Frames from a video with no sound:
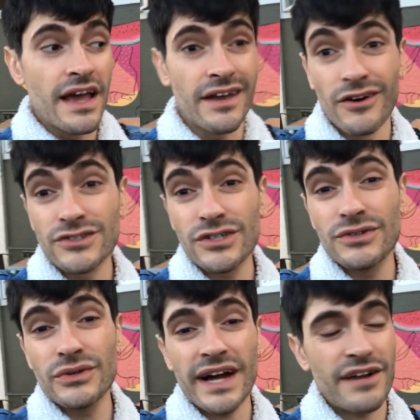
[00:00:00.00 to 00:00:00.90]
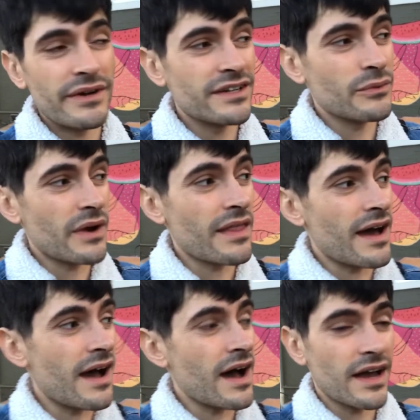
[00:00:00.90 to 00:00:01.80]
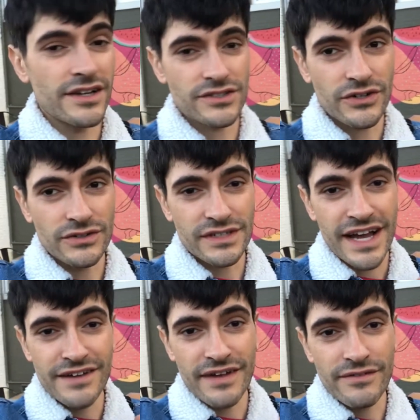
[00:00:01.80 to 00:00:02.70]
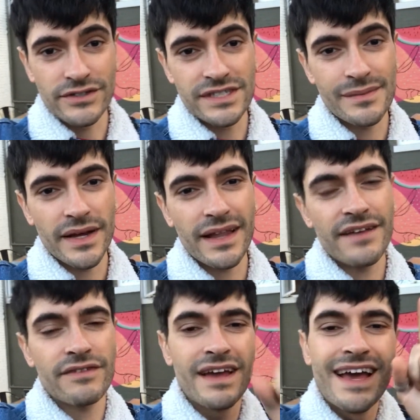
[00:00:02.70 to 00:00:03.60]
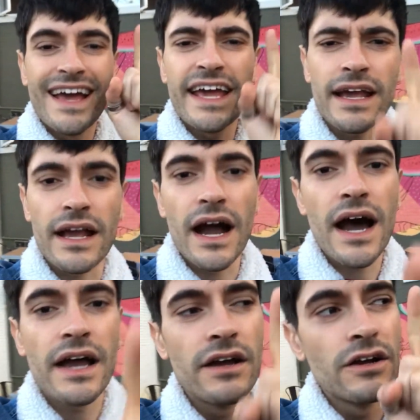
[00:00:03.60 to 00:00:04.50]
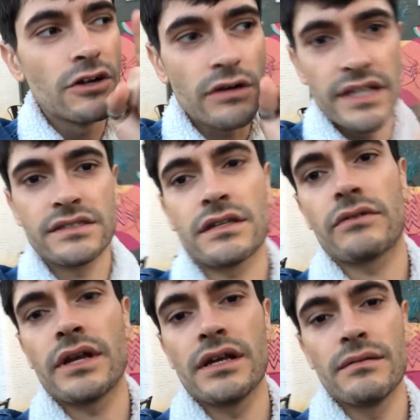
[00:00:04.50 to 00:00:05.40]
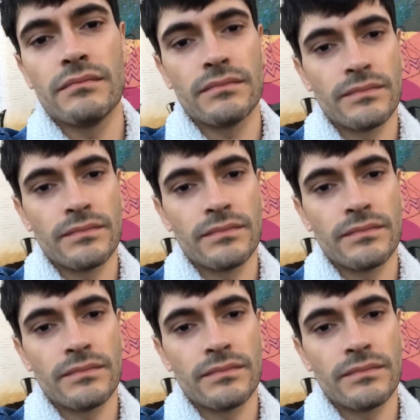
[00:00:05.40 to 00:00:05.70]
and also, dude, I ran into one of the hottest girls I have ever seen in my life and got her Instagram.